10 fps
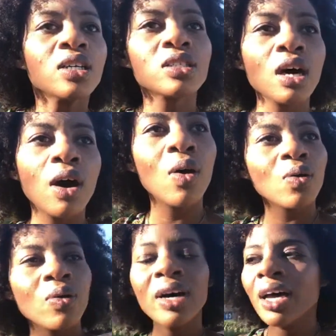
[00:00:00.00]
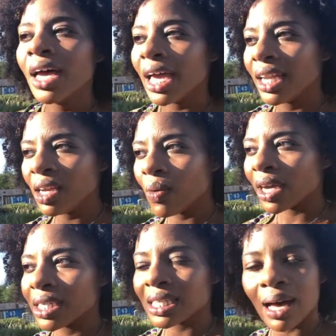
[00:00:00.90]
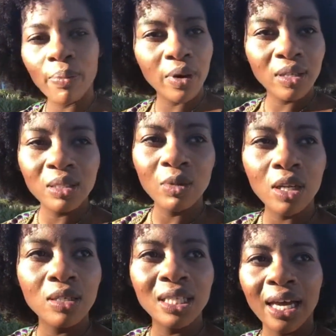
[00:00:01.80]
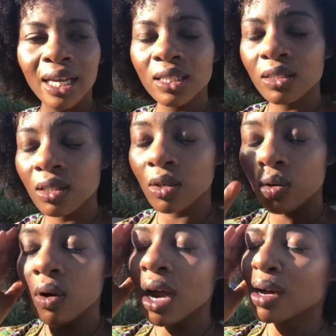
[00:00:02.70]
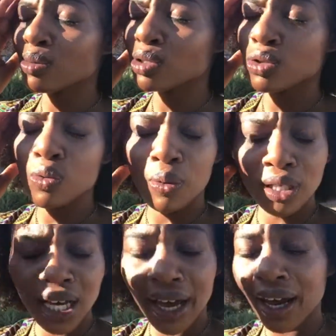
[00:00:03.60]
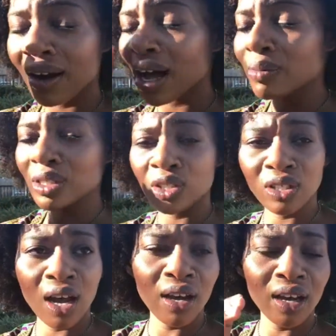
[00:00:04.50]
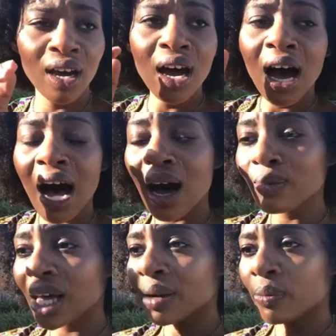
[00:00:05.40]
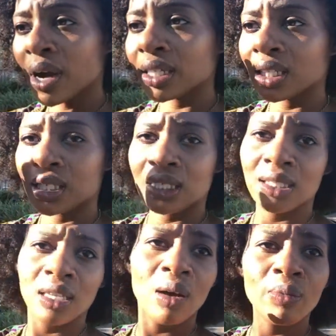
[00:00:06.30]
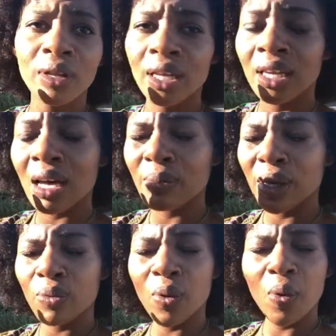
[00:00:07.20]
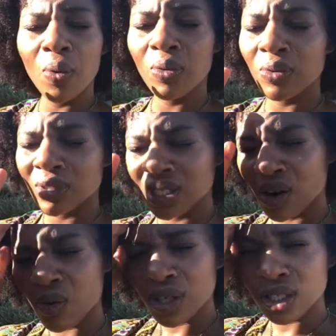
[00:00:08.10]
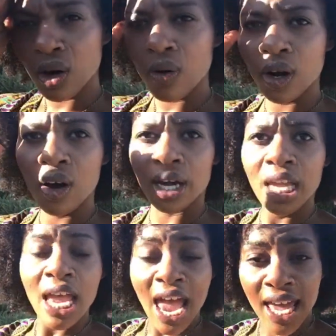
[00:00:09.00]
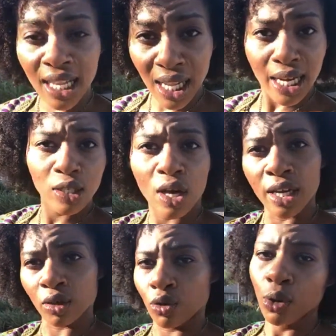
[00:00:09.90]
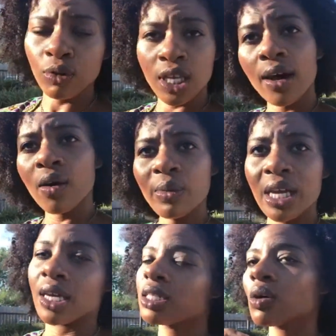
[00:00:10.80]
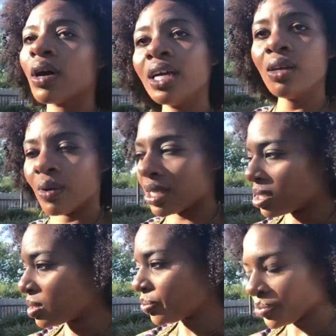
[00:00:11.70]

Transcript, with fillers: So anyways, I put on some clothes. I answer the door. I'm super tired. I'm in shock. I'm like practically stumbling. I'm like, whoa, whoa, whoa, whoa, you know, what's going on? And the lady's like, you tell me. And so anyways,